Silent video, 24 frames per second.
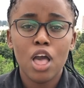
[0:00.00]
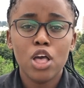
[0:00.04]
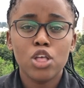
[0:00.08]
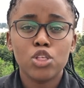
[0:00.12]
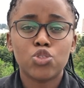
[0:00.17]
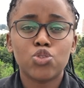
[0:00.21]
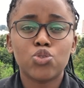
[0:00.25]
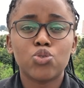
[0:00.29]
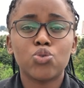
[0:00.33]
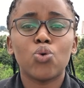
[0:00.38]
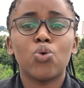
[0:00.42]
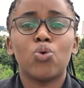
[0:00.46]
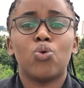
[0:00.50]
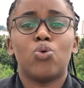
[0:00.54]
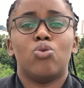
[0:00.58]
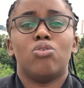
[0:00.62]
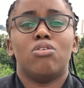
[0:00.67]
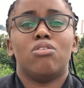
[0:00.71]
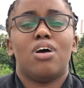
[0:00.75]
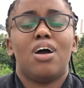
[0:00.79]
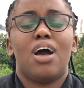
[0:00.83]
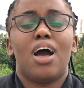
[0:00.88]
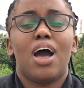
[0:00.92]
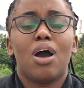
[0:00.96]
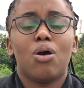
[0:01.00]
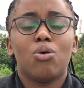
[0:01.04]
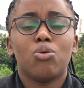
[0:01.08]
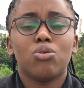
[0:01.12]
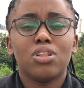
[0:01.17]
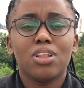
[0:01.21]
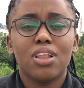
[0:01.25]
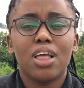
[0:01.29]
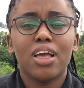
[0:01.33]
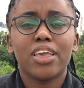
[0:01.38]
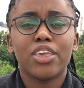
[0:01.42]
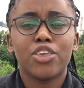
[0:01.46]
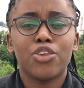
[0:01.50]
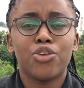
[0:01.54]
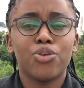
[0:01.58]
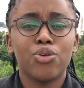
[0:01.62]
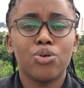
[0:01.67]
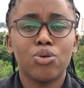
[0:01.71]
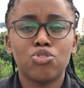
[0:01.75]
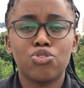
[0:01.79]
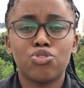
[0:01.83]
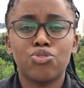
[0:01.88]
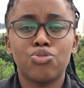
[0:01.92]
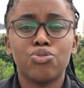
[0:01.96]
So I would like
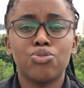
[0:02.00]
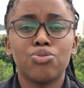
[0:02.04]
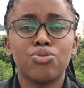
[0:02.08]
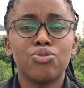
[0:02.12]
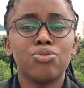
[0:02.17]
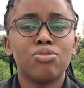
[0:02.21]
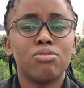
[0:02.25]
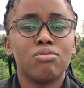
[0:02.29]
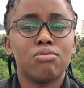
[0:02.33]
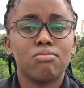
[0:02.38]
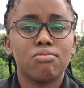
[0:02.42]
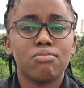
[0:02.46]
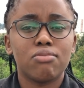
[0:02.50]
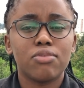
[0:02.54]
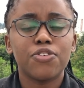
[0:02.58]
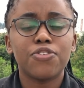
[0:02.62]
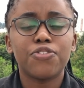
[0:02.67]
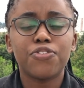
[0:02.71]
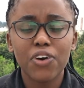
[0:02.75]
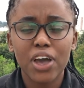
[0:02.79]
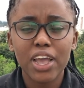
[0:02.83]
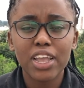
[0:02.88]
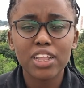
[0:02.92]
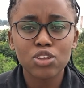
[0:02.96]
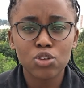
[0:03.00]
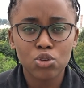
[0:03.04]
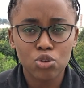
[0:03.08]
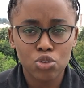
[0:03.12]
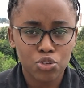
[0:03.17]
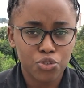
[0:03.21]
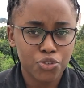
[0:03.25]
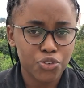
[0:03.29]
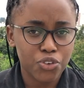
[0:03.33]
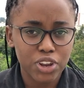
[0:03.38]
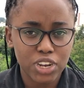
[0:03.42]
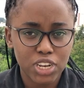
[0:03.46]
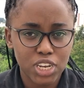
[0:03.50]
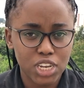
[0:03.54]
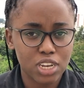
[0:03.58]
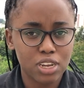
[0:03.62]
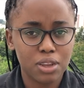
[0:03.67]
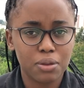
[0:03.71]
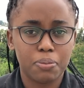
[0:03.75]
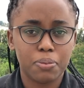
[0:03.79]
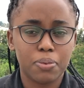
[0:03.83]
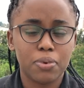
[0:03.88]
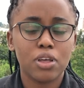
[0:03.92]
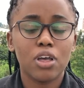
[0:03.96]
you to find good
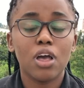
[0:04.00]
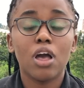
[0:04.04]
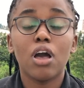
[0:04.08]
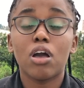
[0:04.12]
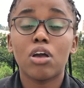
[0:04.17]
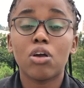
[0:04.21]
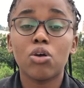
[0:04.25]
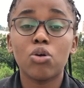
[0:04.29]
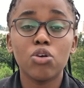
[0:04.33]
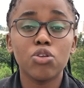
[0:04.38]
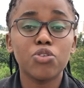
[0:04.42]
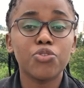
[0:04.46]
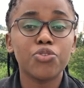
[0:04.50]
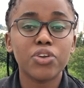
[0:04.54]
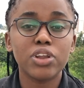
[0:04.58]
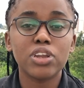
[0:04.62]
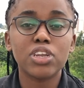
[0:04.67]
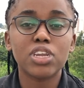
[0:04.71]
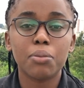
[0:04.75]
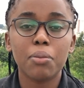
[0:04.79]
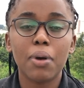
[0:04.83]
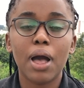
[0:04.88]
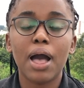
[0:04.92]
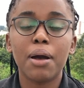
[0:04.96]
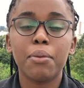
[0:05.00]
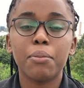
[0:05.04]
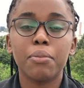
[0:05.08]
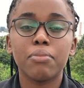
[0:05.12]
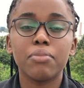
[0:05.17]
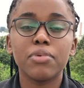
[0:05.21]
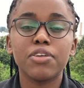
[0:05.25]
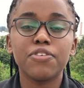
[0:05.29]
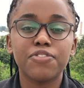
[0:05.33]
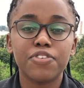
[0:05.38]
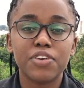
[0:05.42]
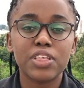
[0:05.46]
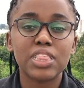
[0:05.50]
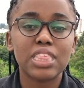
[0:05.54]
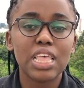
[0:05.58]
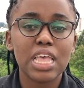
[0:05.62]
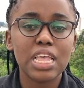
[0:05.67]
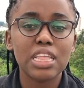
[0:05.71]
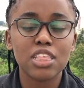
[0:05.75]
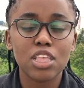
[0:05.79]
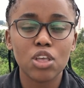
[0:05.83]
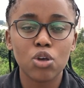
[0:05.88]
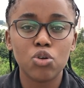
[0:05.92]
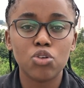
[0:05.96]
friendship. Good friendship, I'm
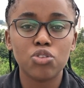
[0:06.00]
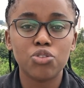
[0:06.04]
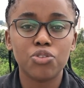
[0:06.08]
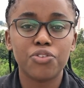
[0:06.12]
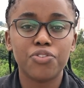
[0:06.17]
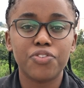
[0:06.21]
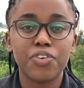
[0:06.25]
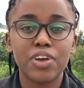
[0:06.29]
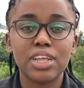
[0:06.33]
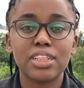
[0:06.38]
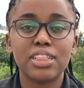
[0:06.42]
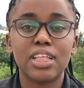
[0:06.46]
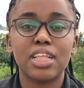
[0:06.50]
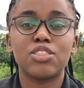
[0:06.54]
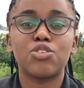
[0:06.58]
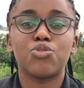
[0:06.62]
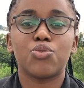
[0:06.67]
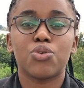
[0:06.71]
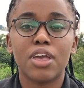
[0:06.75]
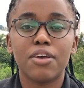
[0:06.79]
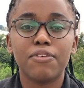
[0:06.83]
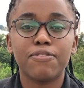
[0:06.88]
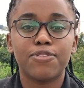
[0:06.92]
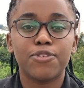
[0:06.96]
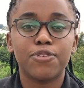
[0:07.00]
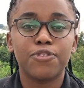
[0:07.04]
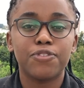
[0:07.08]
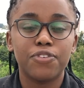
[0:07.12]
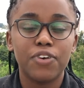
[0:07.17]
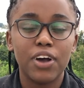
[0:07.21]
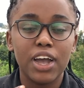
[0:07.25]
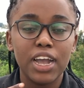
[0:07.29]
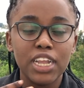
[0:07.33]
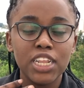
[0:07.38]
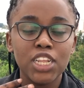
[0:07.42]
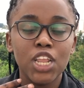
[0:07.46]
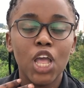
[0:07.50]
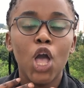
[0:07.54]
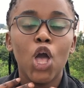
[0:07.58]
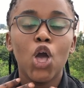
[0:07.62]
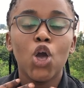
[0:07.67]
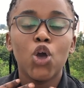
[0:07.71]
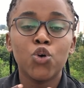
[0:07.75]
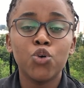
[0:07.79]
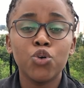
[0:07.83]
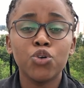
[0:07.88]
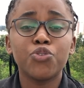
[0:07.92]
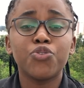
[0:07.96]
emphasizing on the fact that you have to find
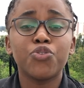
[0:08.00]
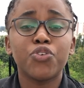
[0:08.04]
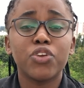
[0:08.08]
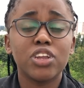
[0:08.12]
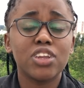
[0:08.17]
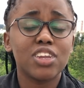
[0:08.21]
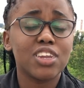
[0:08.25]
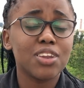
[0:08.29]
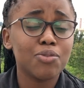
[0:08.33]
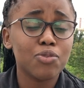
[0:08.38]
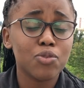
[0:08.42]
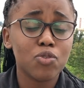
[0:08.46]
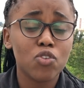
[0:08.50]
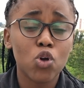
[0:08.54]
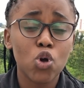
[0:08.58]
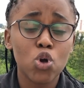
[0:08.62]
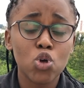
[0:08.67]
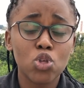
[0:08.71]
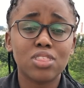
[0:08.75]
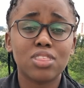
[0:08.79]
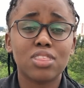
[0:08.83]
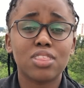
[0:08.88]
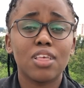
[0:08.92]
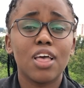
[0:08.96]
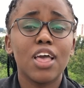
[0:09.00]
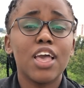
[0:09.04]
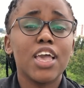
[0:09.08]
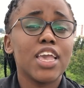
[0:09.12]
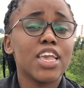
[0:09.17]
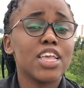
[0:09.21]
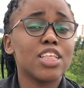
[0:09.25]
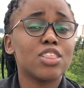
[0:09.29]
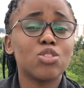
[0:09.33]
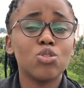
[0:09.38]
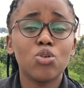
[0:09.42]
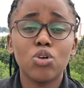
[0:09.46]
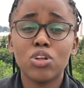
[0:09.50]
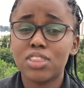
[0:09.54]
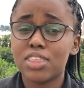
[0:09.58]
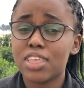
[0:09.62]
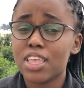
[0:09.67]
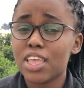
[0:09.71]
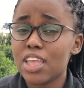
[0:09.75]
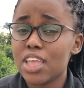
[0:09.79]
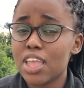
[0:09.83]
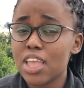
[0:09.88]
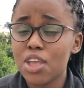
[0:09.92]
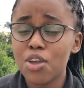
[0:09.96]
good friendship, because it's not
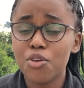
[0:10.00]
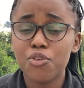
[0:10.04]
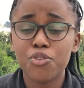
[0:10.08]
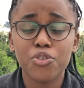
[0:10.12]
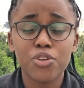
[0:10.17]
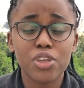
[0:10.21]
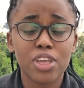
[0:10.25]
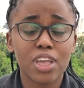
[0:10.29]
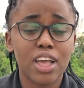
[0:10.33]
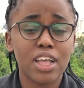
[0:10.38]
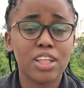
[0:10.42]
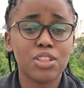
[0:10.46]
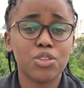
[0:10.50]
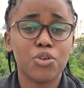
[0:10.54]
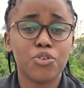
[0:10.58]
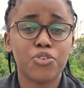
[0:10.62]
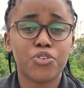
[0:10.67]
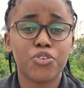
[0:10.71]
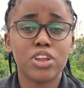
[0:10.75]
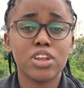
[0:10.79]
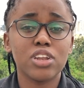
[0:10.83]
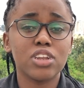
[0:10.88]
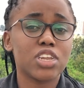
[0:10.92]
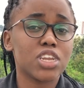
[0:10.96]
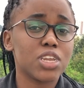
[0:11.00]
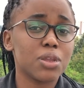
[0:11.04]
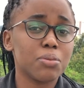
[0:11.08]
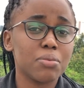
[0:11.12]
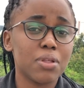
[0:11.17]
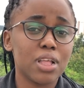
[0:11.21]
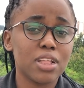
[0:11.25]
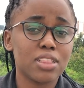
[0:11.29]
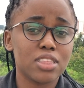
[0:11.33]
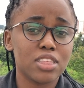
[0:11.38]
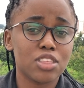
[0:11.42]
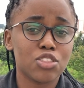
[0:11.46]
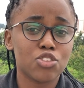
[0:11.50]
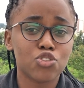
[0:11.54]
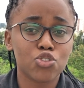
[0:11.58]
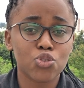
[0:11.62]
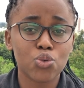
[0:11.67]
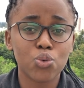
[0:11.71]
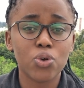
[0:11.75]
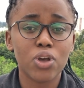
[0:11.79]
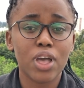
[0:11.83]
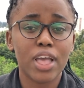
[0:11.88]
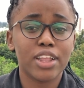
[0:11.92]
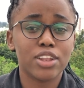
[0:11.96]
every kind of friendship that is
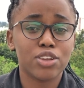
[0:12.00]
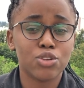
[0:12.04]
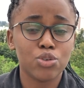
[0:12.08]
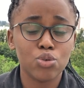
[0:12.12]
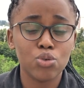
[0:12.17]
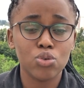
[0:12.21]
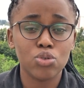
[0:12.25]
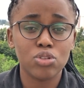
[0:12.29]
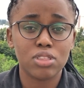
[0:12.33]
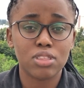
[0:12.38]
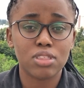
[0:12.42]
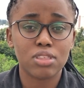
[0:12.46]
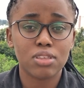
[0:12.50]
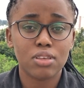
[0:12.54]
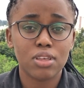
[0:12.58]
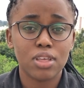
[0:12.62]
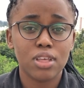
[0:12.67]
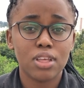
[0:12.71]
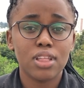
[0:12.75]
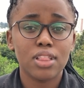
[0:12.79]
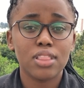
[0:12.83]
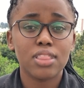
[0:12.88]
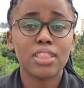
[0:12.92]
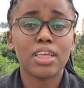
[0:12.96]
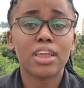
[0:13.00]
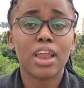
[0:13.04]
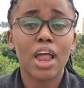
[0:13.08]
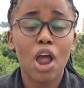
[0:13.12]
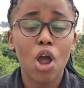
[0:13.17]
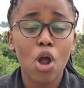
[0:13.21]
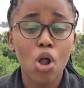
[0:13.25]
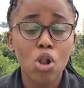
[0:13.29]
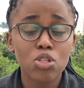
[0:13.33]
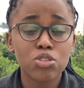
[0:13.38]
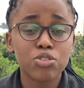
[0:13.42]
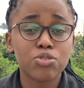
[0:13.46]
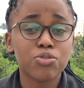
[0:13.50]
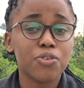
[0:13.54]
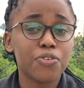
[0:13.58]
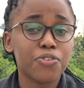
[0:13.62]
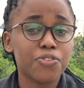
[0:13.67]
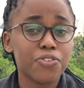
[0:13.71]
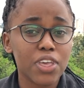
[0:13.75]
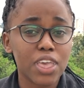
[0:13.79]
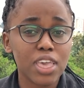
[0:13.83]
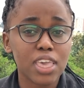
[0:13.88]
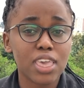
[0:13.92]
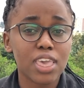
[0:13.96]
true and good. There are also
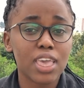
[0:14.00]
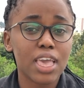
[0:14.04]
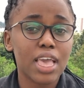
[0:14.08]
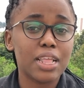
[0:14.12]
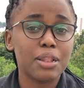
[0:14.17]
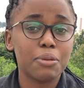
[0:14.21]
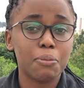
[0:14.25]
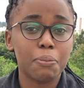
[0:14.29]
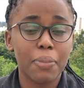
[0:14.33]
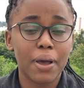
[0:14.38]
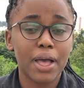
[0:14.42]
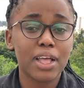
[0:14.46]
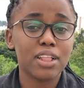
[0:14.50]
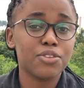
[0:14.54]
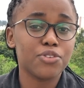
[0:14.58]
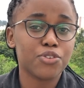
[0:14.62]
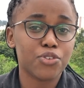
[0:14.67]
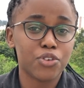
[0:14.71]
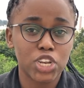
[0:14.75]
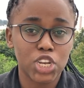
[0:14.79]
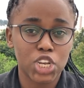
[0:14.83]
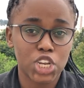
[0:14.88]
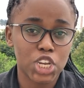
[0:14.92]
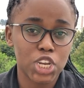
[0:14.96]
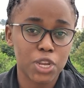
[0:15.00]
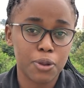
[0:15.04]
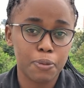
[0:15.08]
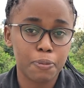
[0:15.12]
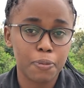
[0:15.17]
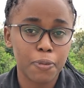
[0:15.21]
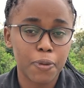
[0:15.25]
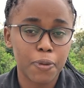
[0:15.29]
fake and bad friendship.